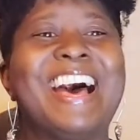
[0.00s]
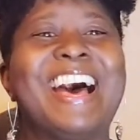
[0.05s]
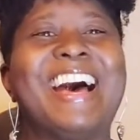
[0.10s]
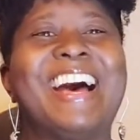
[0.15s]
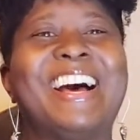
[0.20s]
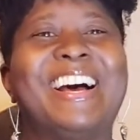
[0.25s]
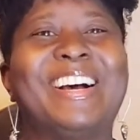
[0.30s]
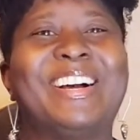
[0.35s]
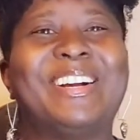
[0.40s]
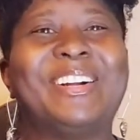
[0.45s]

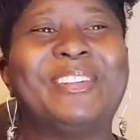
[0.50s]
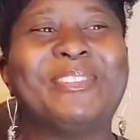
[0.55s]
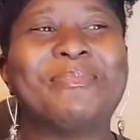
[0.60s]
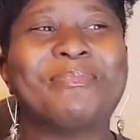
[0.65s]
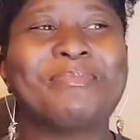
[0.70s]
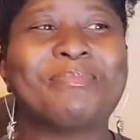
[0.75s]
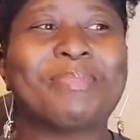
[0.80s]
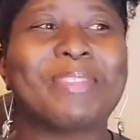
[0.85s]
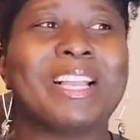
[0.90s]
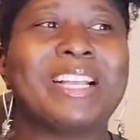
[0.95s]

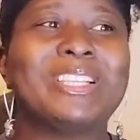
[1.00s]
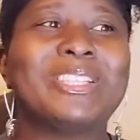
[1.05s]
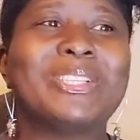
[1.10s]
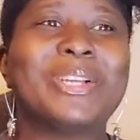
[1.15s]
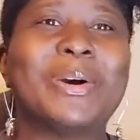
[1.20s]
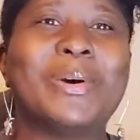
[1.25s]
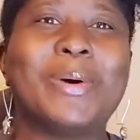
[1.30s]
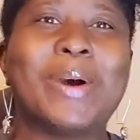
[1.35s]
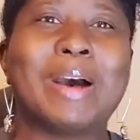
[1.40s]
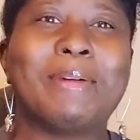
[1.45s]

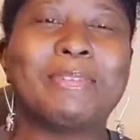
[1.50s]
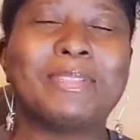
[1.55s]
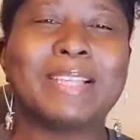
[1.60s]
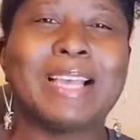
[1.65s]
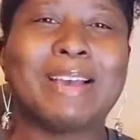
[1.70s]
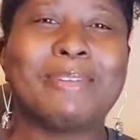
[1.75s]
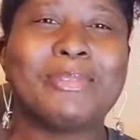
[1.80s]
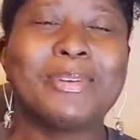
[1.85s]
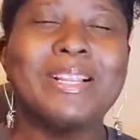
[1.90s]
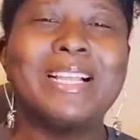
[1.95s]

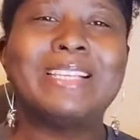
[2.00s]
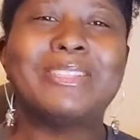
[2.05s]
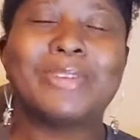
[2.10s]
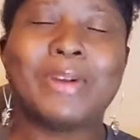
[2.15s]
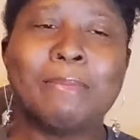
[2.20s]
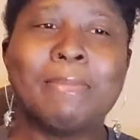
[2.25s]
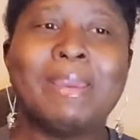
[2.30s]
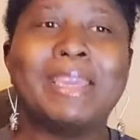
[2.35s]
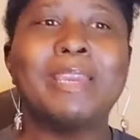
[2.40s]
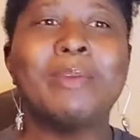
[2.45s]
I realized
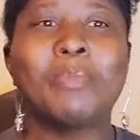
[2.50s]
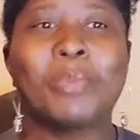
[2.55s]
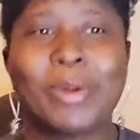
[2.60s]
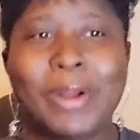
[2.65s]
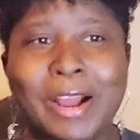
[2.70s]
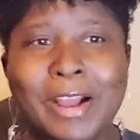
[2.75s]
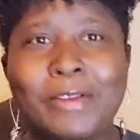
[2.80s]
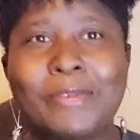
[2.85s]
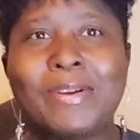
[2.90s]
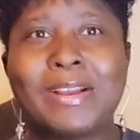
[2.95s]
I'm making
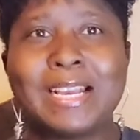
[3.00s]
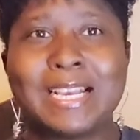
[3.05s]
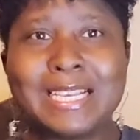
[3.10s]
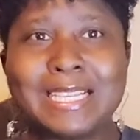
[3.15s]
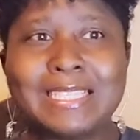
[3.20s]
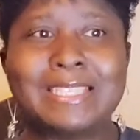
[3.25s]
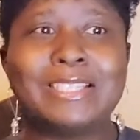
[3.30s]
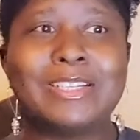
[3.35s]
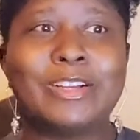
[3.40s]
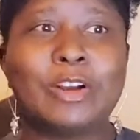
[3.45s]

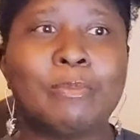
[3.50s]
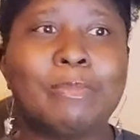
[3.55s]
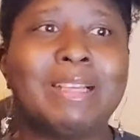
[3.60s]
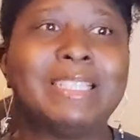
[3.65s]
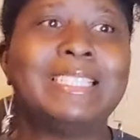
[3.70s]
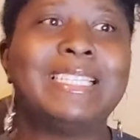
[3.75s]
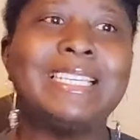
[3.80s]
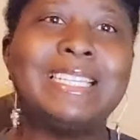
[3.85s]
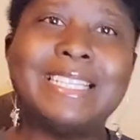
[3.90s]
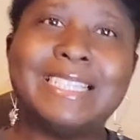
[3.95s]
progress. You know, my
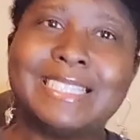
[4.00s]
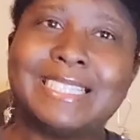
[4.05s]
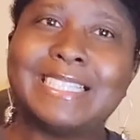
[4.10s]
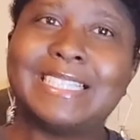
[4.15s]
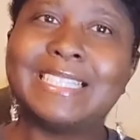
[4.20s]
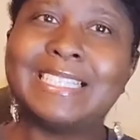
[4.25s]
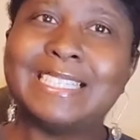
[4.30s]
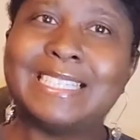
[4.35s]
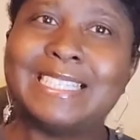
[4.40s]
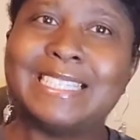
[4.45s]
tendons and
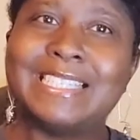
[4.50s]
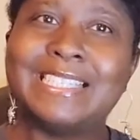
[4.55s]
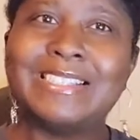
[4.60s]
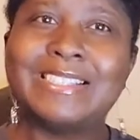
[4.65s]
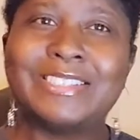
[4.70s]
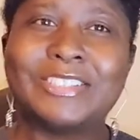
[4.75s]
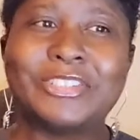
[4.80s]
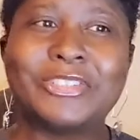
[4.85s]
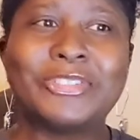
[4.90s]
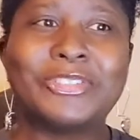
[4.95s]

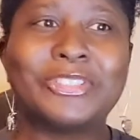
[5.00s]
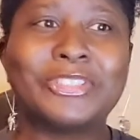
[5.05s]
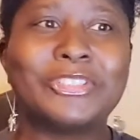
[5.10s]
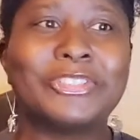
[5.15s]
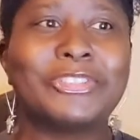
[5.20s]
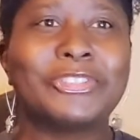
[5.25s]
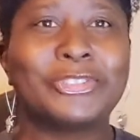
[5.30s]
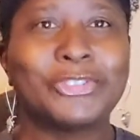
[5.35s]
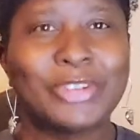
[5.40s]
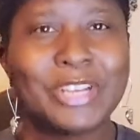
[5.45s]
ligaments, they're
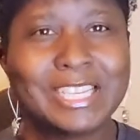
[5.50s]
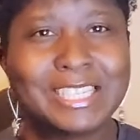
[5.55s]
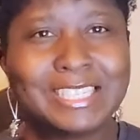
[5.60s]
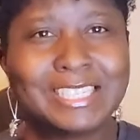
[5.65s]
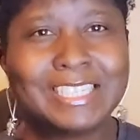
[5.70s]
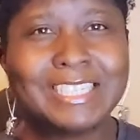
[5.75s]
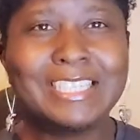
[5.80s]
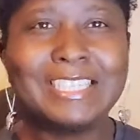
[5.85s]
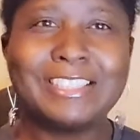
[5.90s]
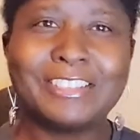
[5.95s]

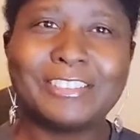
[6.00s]
stretching.